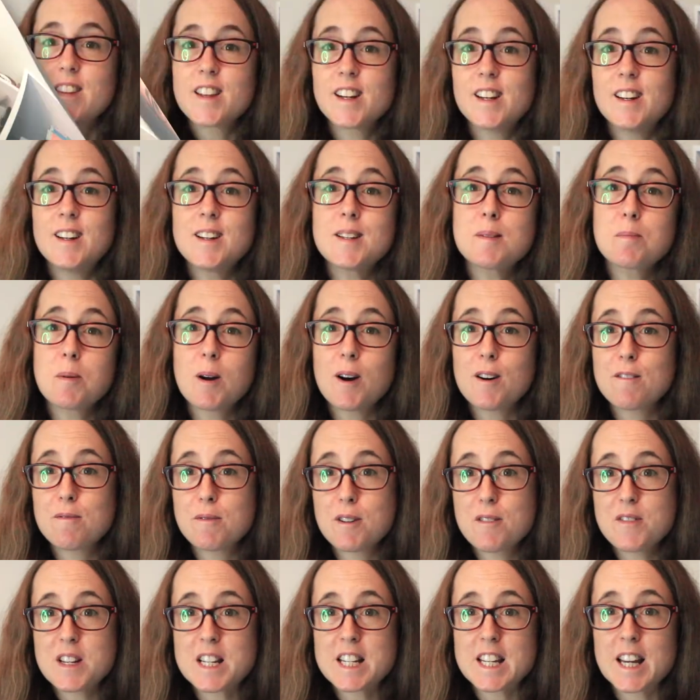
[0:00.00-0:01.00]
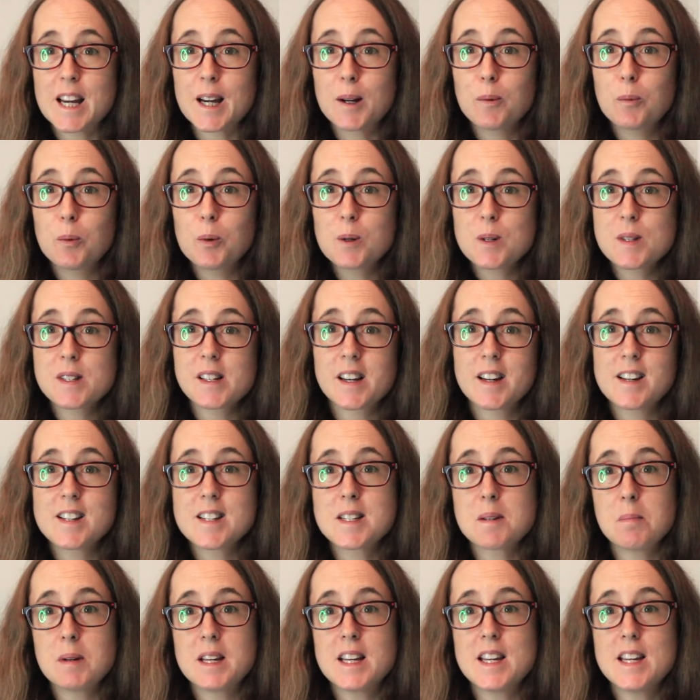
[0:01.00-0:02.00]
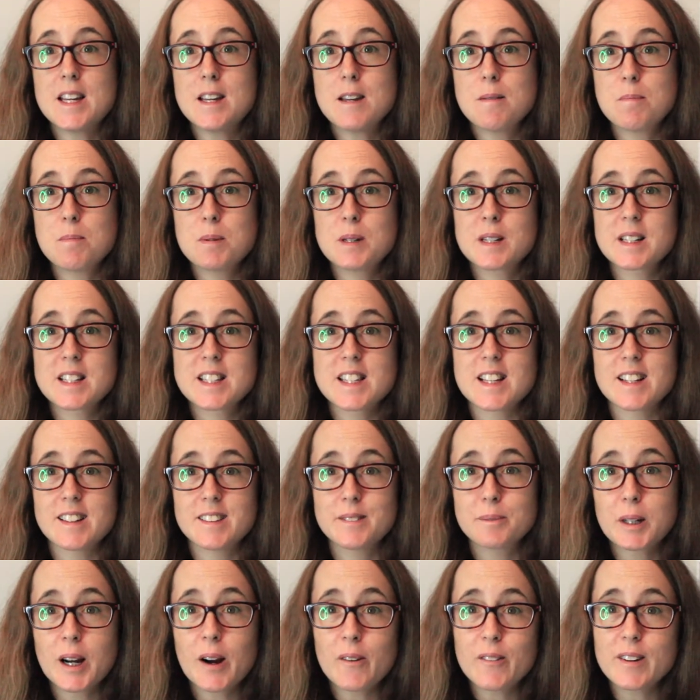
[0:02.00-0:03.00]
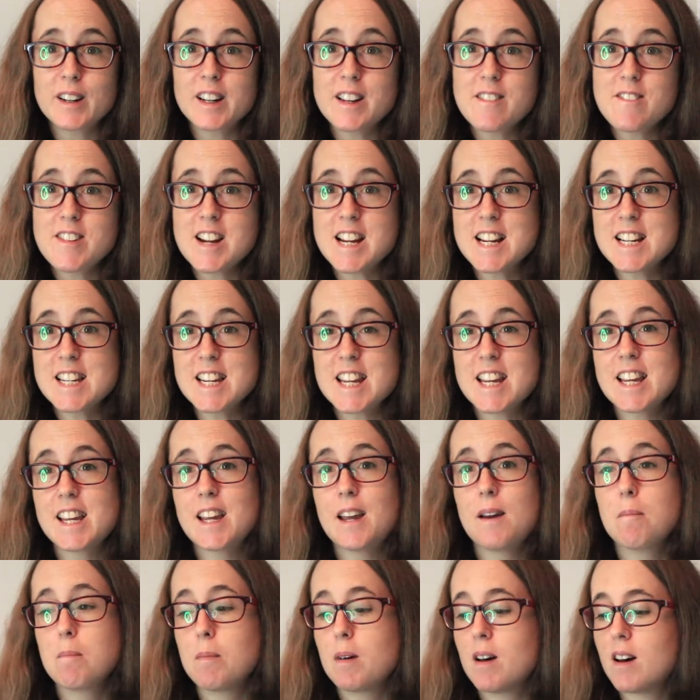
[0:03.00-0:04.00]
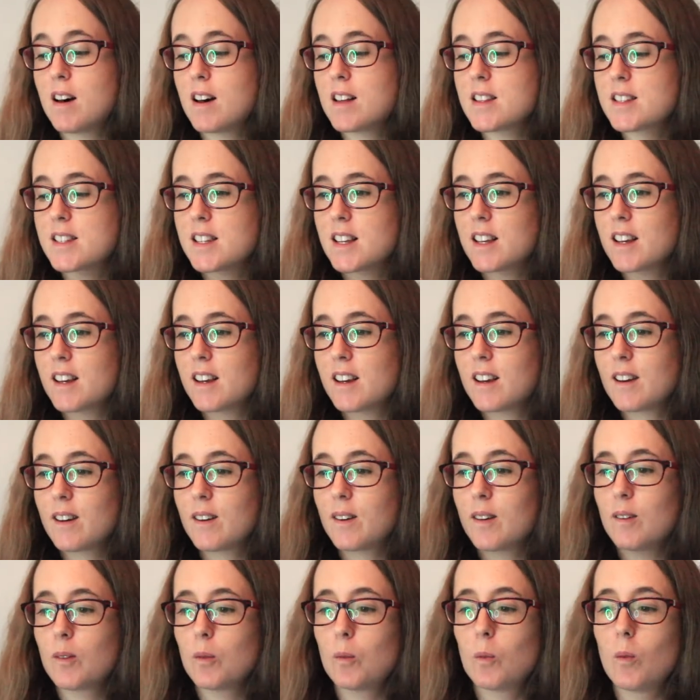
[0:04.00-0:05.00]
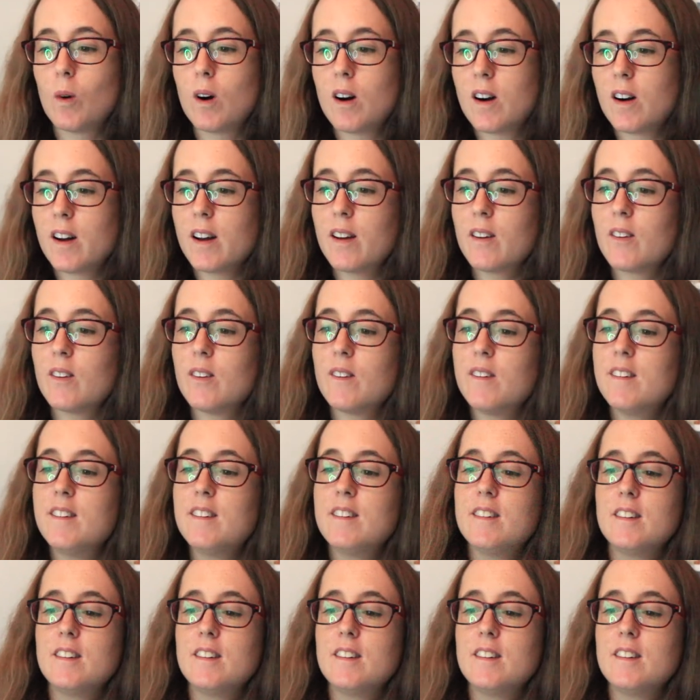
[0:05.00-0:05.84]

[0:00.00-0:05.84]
The last part of my video was going to be books that I'm currently reading, but while